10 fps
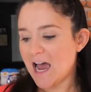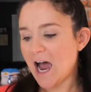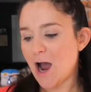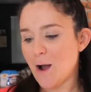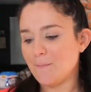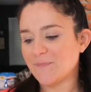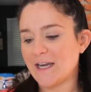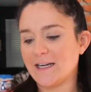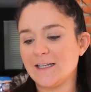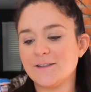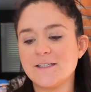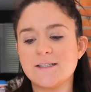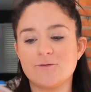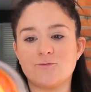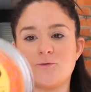I got
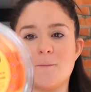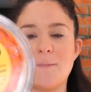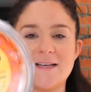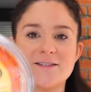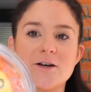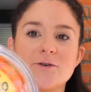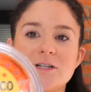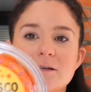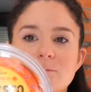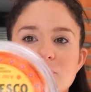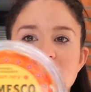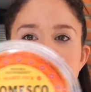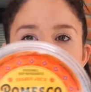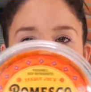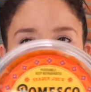this romesco dip.
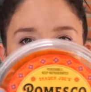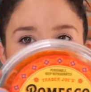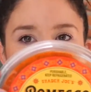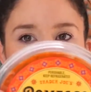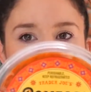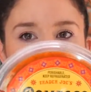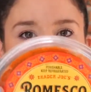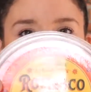I don't